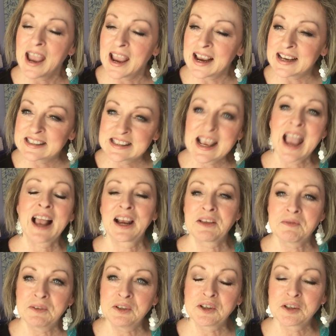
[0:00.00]
exactly
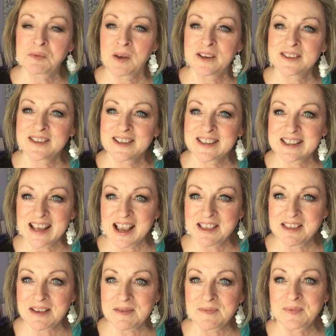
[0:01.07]
when you're supposed to say
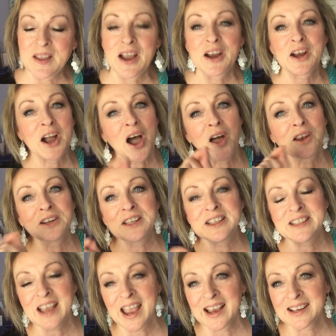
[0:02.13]
them. Calling a
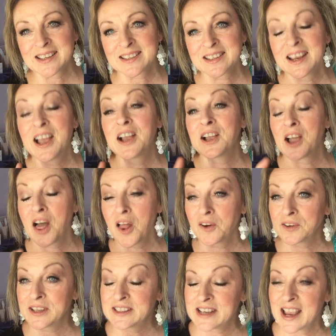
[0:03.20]
text, calling
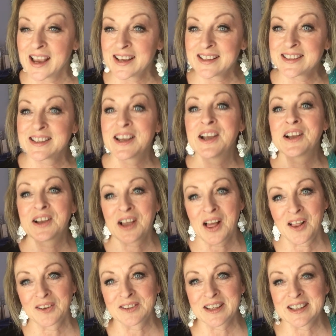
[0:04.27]
a text,
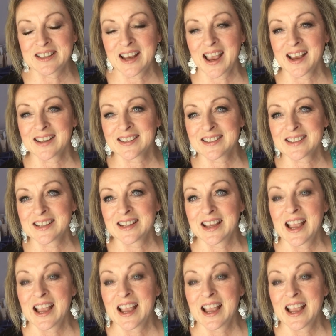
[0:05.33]
calling a text.